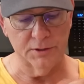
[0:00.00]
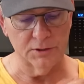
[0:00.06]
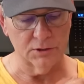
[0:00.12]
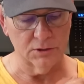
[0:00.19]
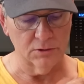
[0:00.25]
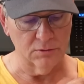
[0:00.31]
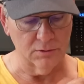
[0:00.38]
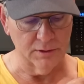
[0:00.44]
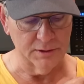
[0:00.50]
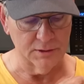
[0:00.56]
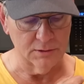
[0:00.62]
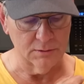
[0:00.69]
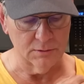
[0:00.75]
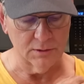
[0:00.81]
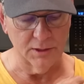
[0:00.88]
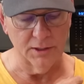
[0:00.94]
So I
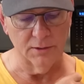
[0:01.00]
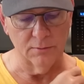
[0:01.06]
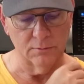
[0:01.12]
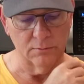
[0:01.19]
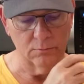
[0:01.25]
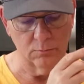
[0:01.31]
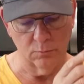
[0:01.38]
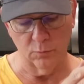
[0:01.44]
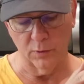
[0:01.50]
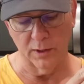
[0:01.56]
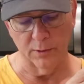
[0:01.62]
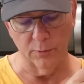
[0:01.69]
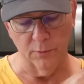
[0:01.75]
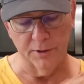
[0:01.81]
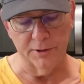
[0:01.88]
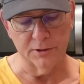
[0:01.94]
stayed where
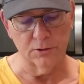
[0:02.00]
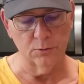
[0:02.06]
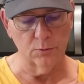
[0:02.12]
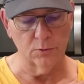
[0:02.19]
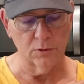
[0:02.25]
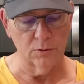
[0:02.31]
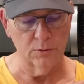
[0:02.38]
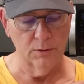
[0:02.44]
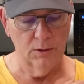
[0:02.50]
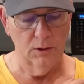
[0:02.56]
I wanted to. Where